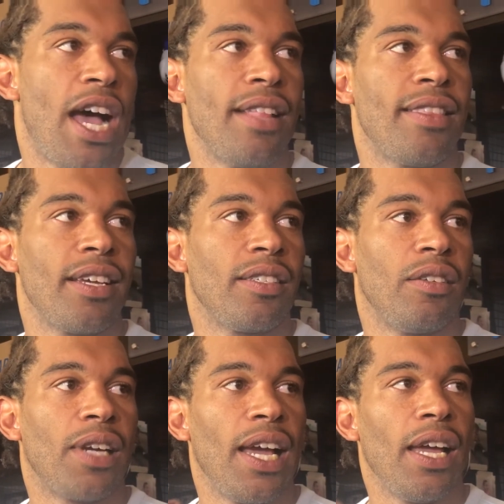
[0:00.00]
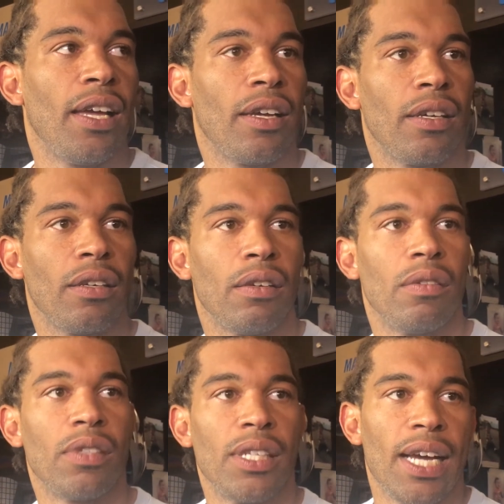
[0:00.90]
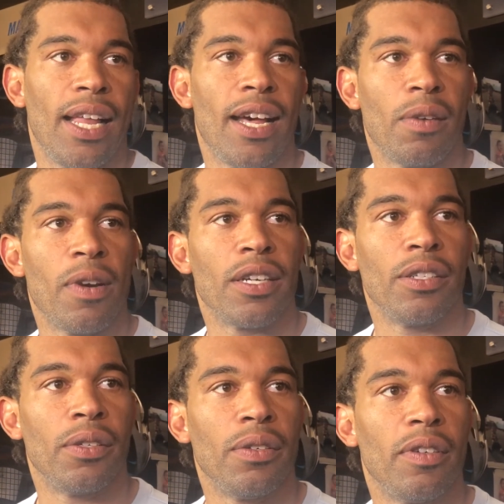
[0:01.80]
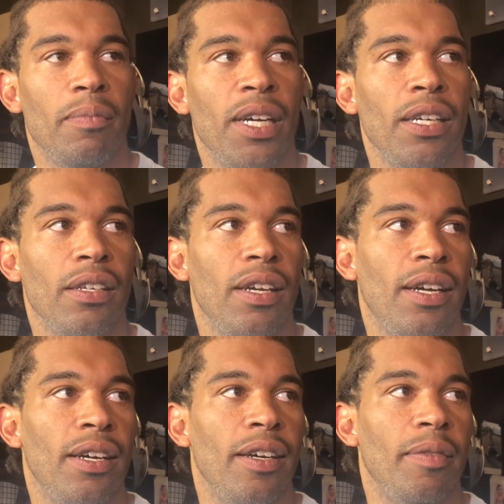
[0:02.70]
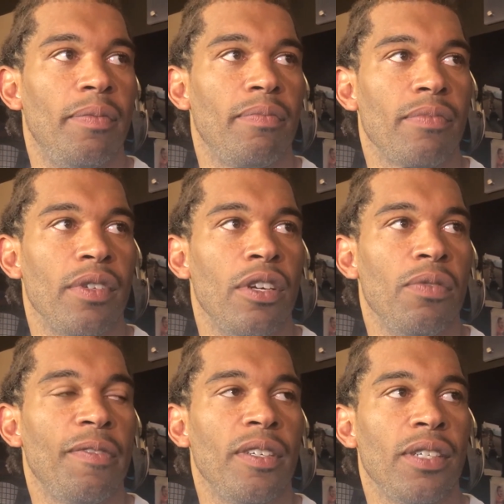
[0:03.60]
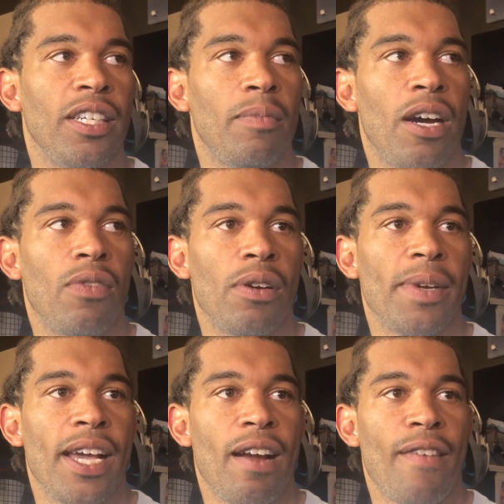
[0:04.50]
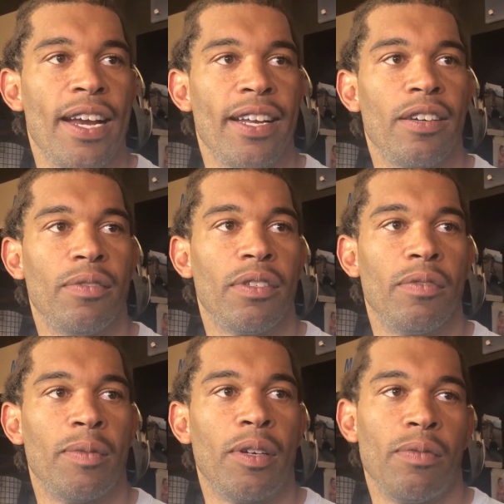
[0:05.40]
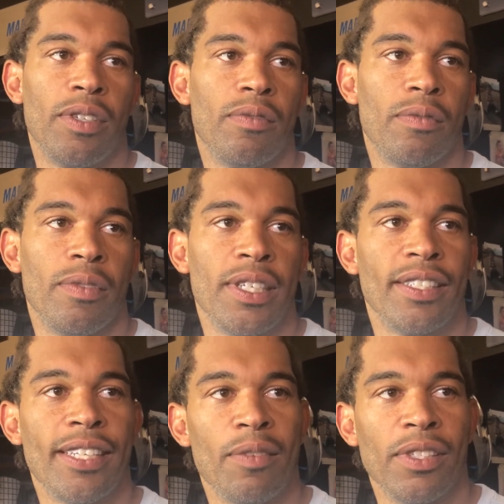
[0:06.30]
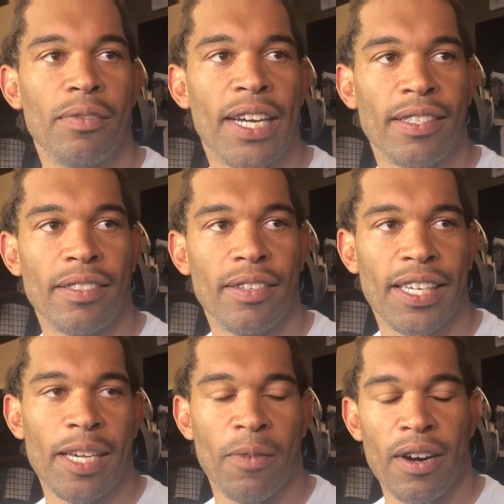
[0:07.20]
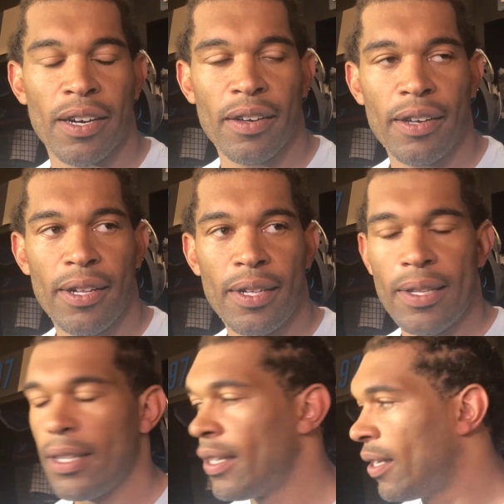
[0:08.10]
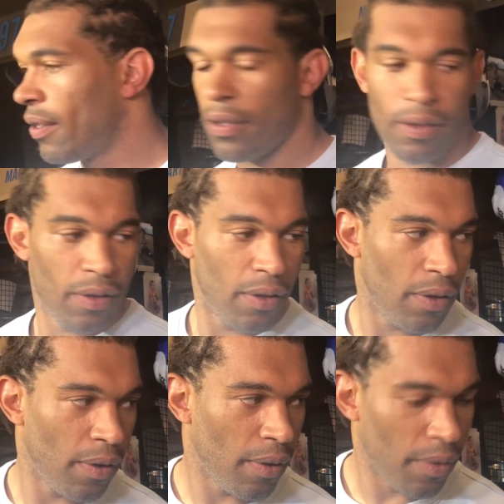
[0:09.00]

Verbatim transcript: I think it's okay. Still got a lot of work to do, but uh, you know we feel good about where we at right now. We, we, we understand we got to keep working. have another big